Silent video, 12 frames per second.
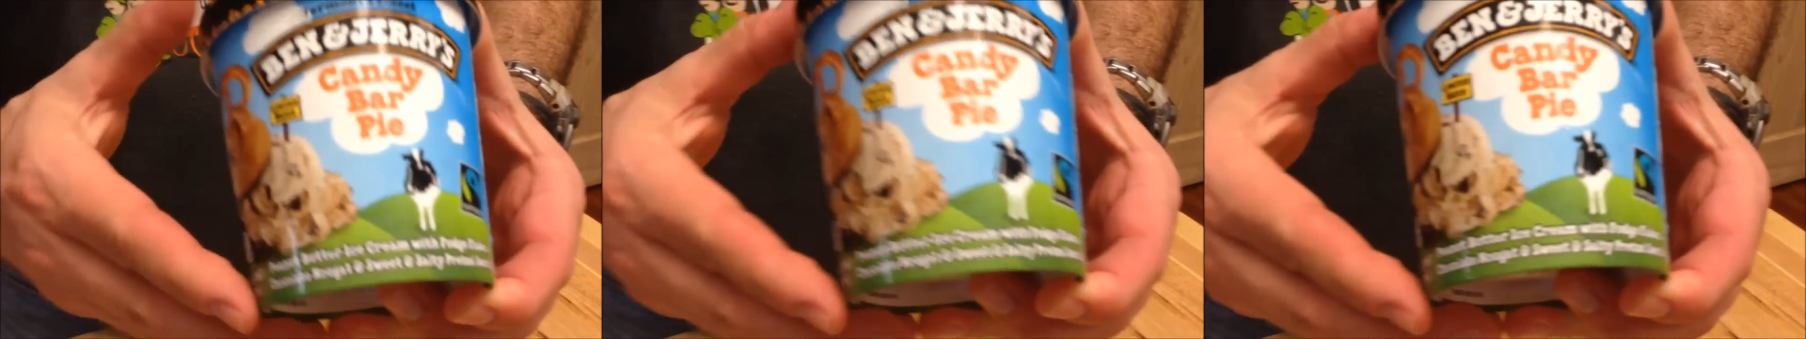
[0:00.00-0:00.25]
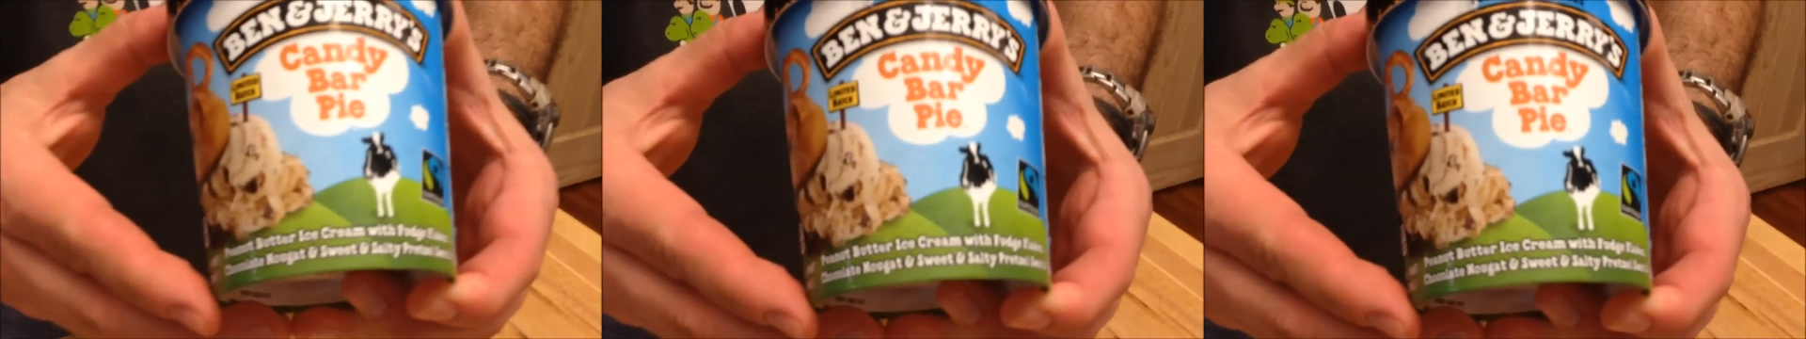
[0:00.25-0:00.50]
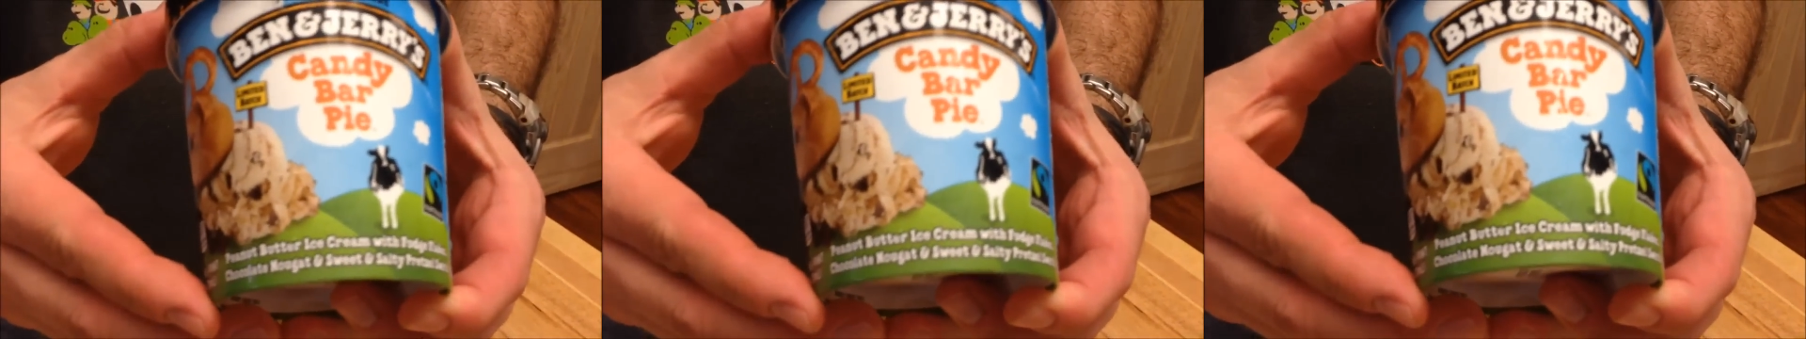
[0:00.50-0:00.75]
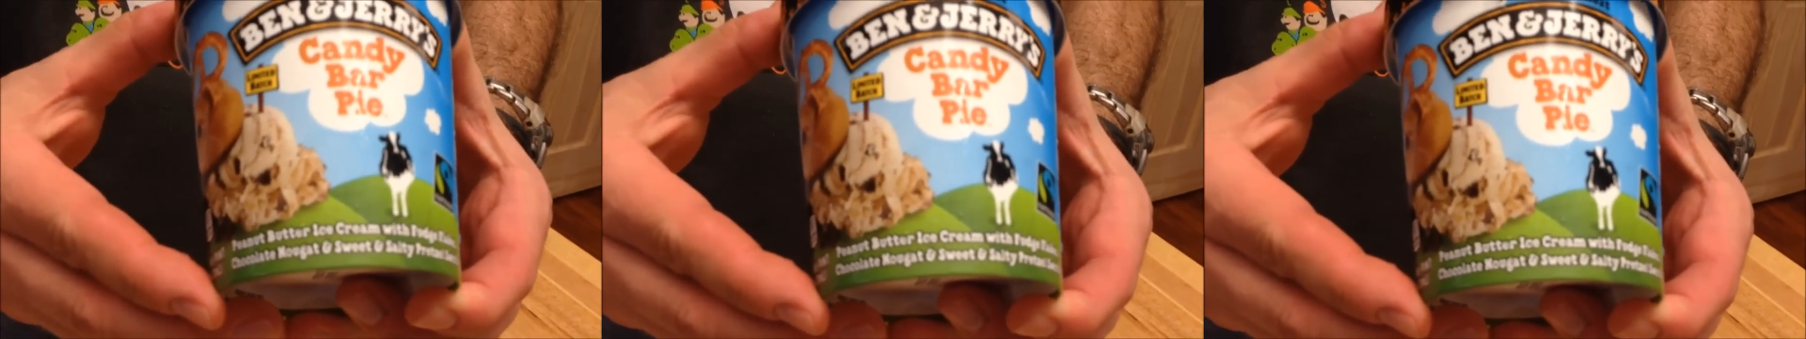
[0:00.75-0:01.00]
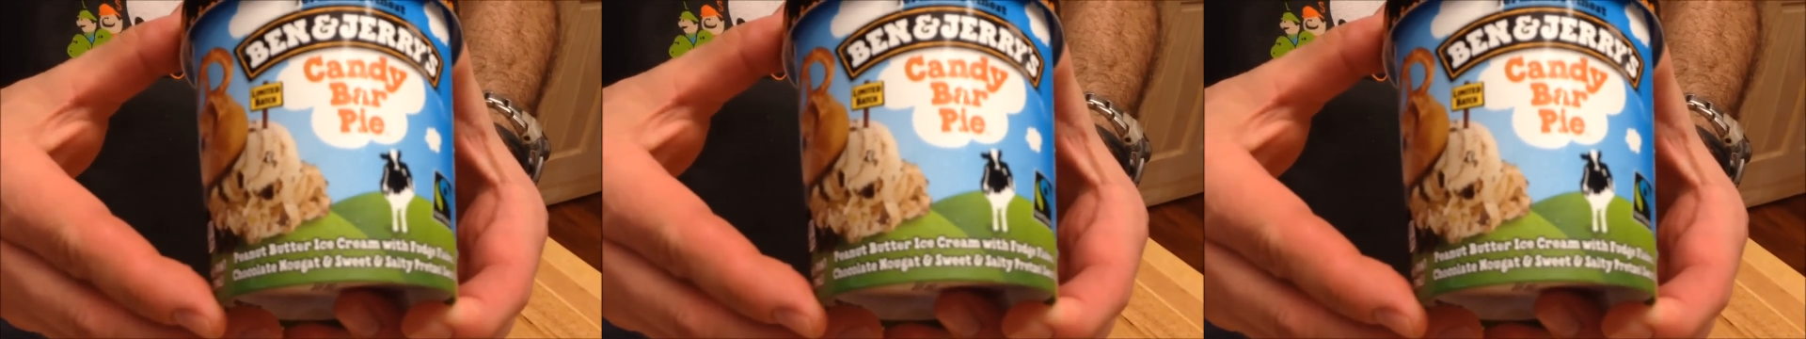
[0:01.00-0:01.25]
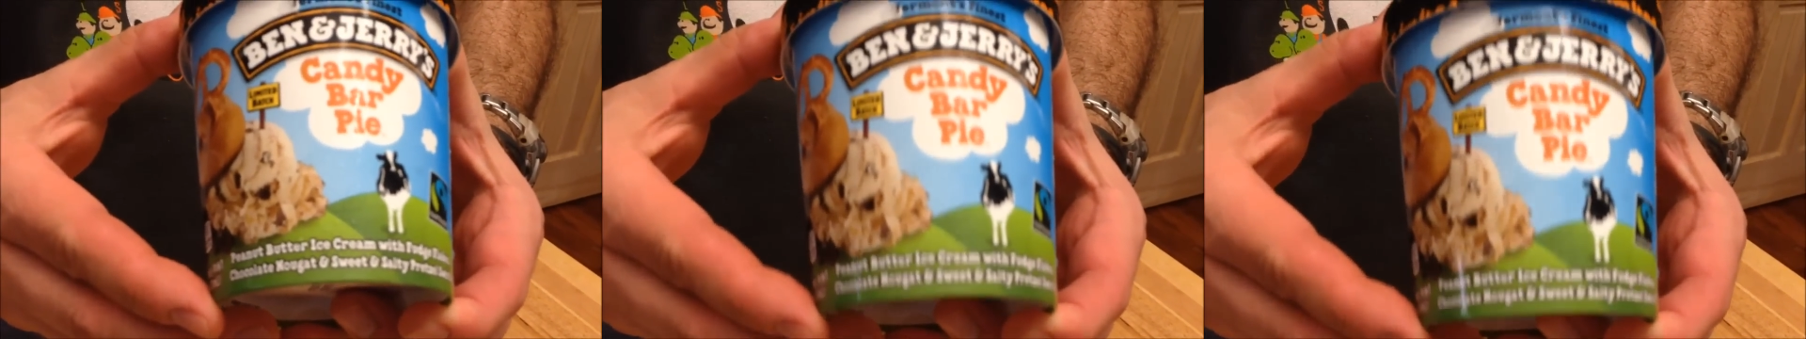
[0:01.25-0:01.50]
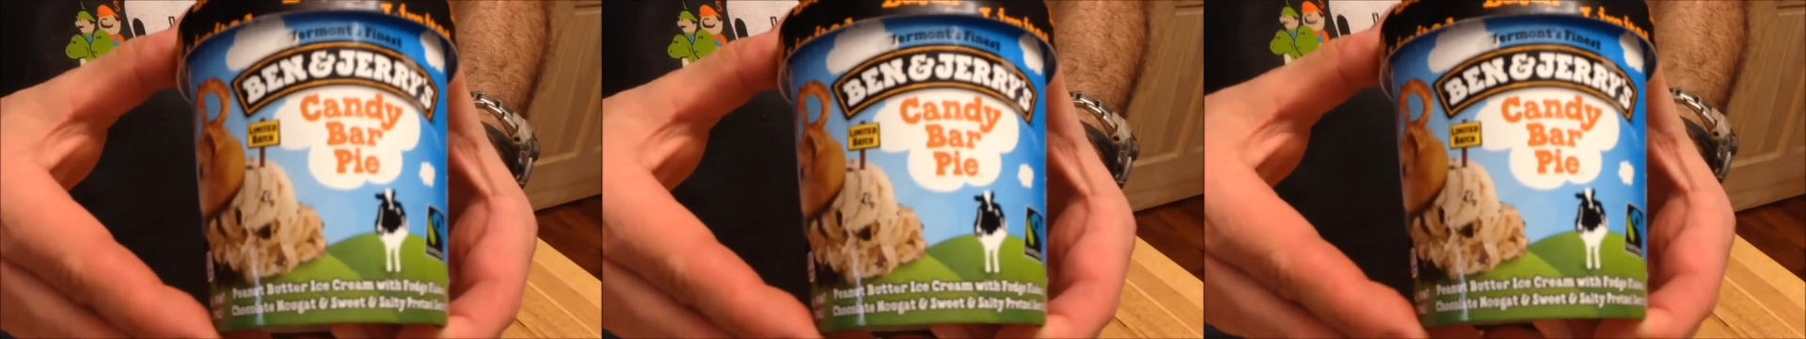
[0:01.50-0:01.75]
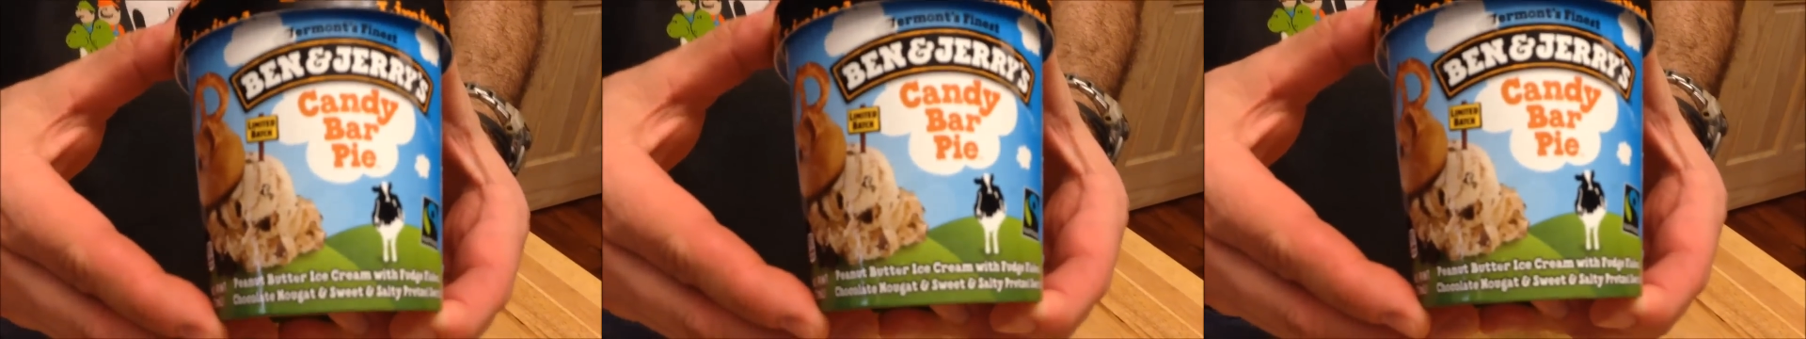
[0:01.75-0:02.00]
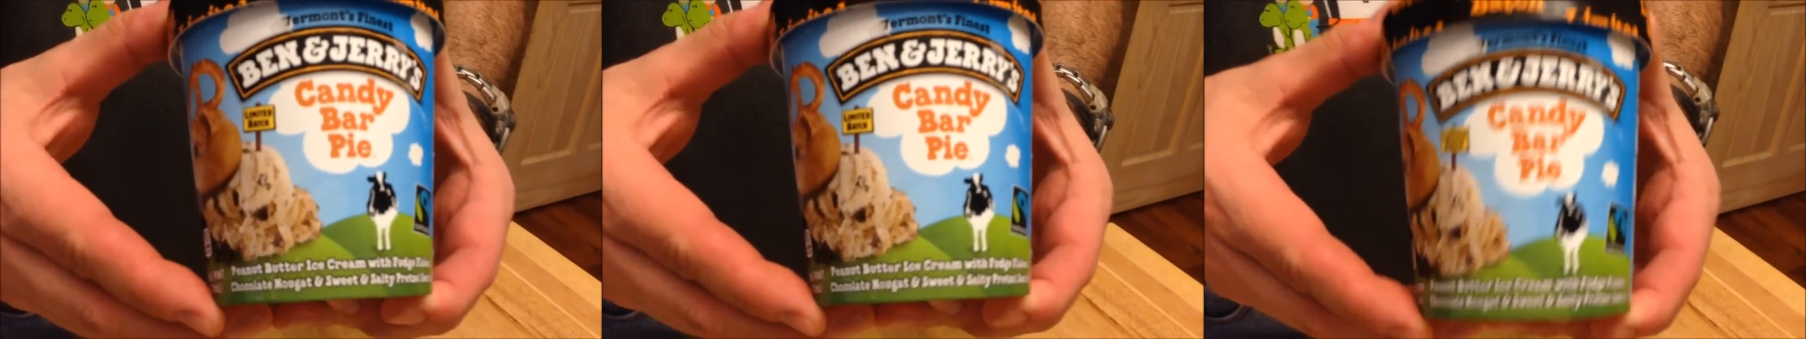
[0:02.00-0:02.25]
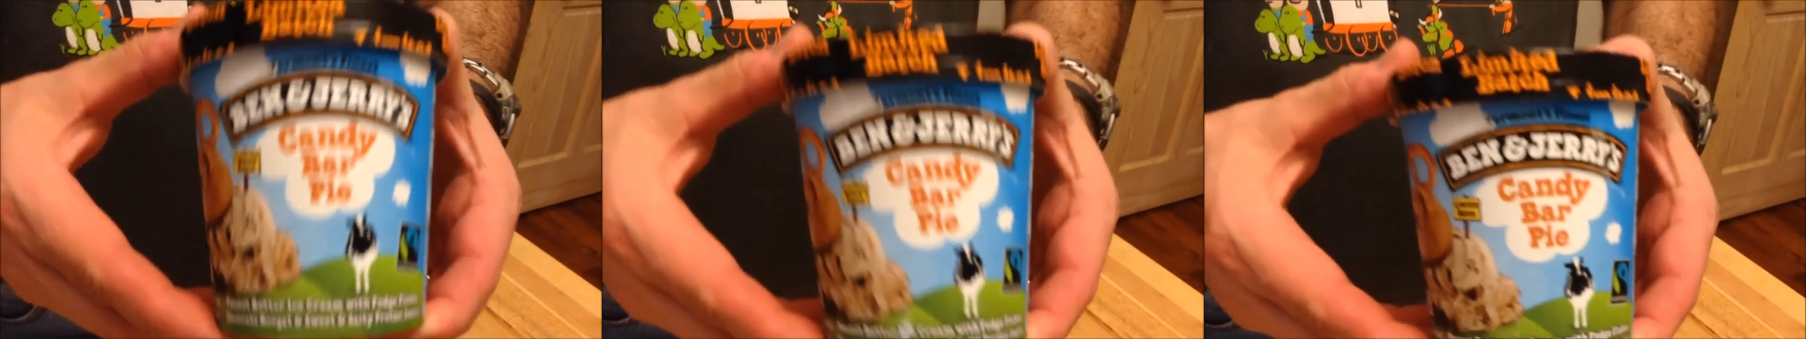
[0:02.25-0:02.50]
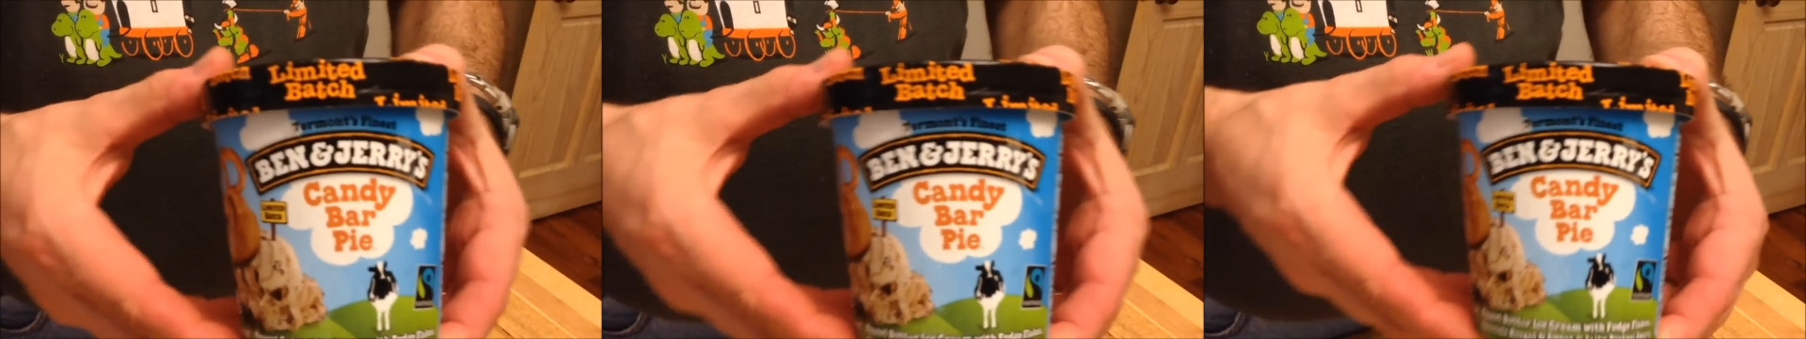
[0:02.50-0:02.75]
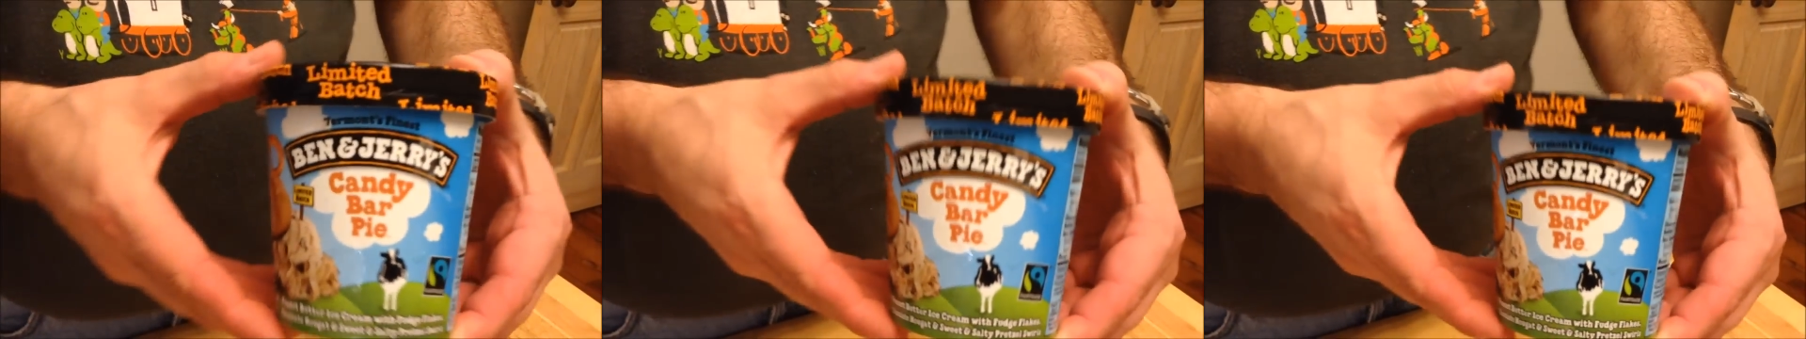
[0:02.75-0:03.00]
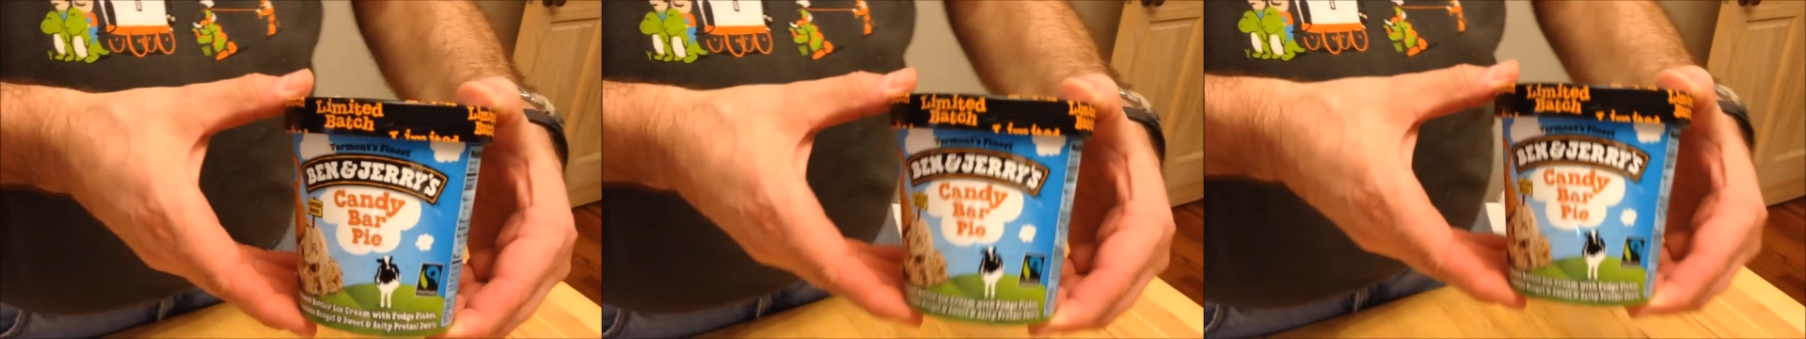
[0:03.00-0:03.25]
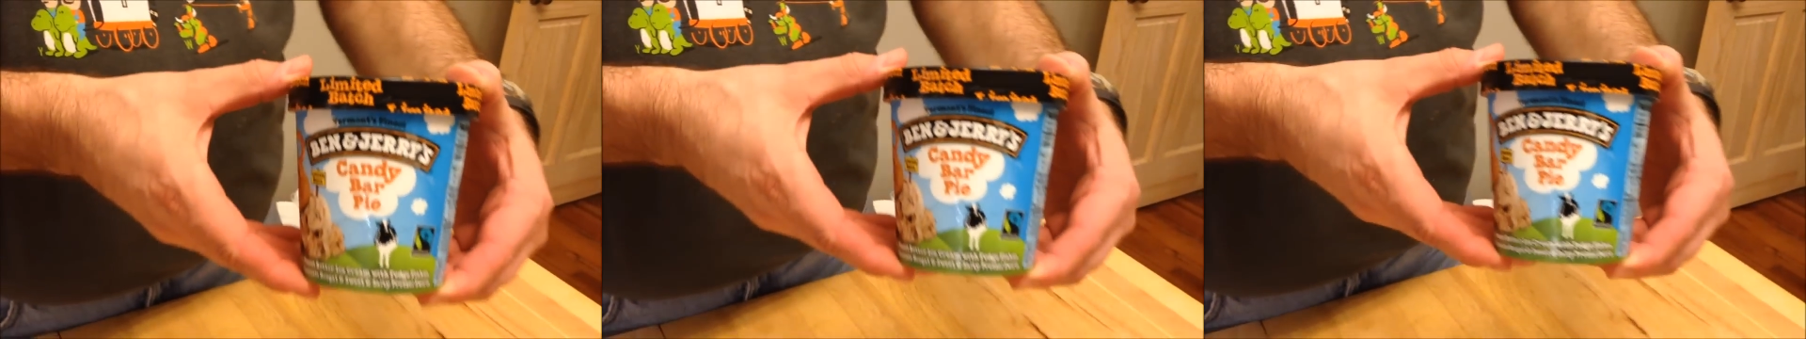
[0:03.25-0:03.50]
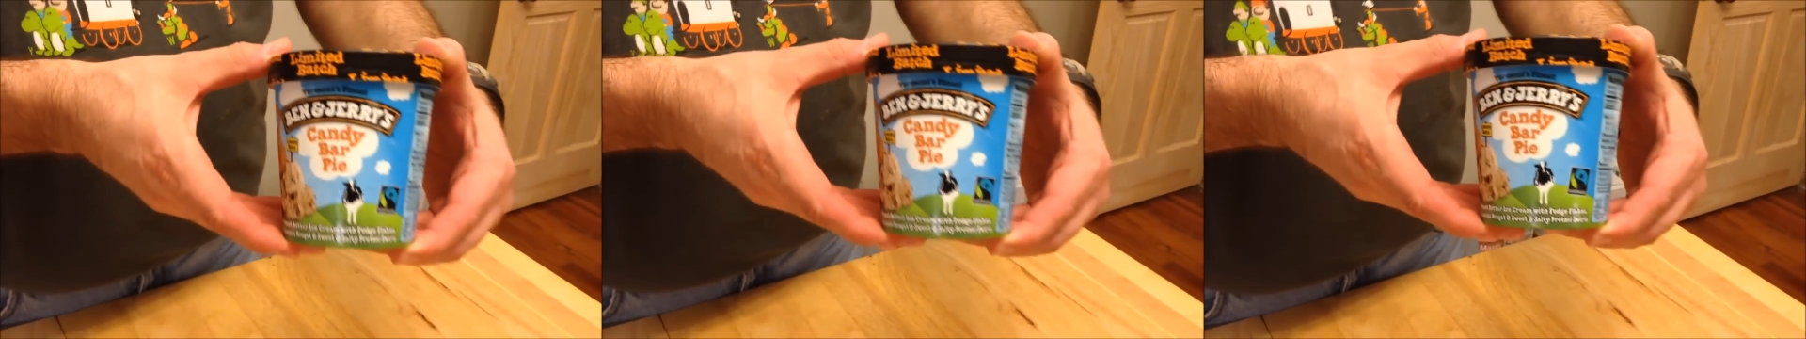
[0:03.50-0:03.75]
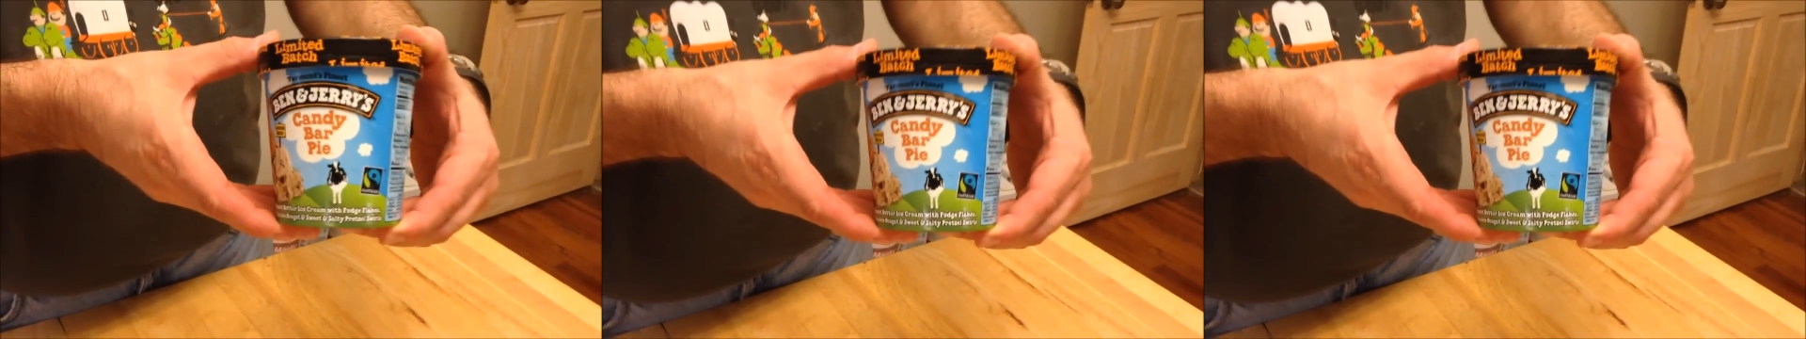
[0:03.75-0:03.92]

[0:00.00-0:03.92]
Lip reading: No face is visible, so there are no lips to read.